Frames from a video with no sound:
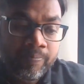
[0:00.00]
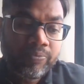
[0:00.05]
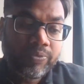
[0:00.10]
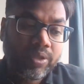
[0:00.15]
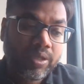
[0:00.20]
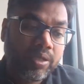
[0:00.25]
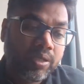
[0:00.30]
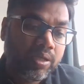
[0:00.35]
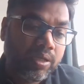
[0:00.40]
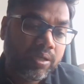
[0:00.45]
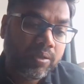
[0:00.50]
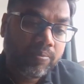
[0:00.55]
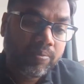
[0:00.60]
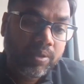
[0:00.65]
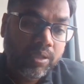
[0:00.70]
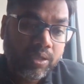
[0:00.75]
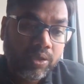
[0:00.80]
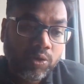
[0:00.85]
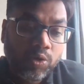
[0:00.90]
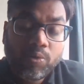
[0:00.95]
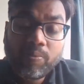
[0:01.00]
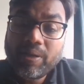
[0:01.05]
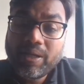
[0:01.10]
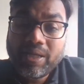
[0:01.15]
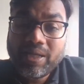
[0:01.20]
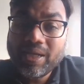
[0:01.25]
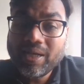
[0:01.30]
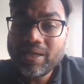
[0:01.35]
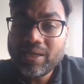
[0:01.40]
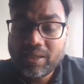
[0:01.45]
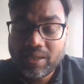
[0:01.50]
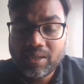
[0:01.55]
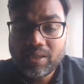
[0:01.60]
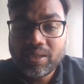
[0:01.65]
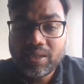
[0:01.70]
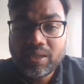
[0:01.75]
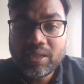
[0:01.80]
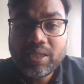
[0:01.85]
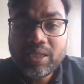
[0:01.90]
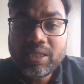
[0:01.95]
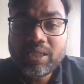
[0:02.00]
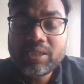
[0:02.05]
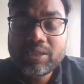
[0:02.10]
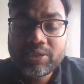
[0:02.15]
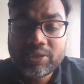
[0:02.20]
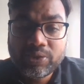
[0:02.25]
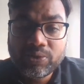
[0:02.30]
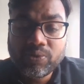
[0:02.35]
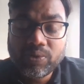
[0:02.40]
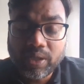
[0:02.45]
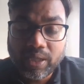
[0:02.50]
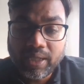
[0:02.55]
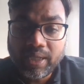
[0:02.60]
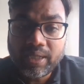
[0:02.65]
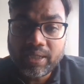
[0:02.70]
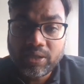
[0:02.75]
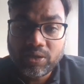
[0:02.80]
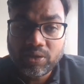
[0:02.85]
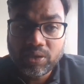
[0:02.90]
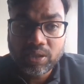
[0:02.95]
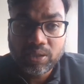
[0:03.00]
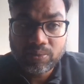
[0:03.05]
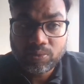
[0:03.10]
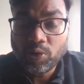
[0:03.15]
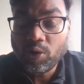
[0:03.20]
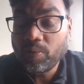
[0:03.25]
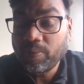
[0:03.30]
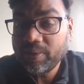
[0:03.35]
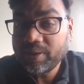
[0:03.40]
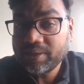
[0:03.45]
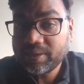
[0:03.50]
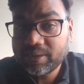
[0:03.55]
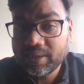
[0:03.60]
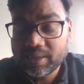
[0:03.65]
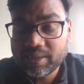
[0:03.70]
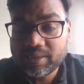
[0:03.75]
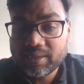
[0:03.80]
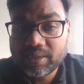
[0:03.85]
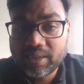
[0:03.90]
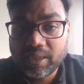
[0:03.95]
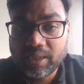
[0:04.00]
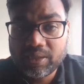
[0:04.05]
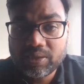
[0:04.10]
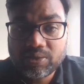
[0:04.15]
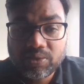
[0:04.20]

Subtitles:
nobody can teach you, right, the common sense thing.